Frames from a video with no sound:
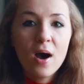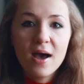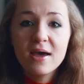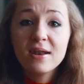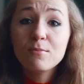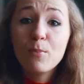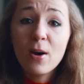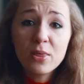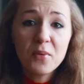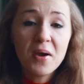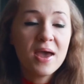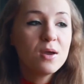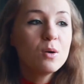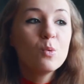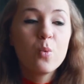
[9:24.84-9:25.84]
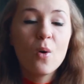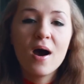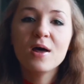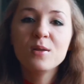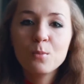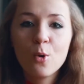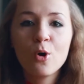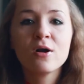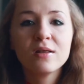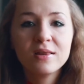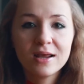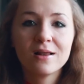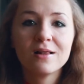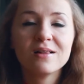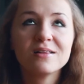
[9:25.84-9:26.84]
And by the way, one more
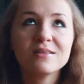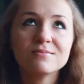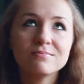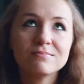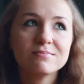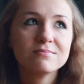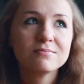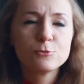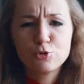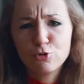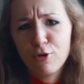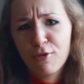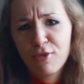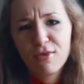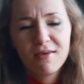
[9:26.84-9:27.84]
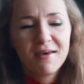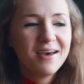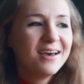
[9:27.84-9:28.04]
little truth.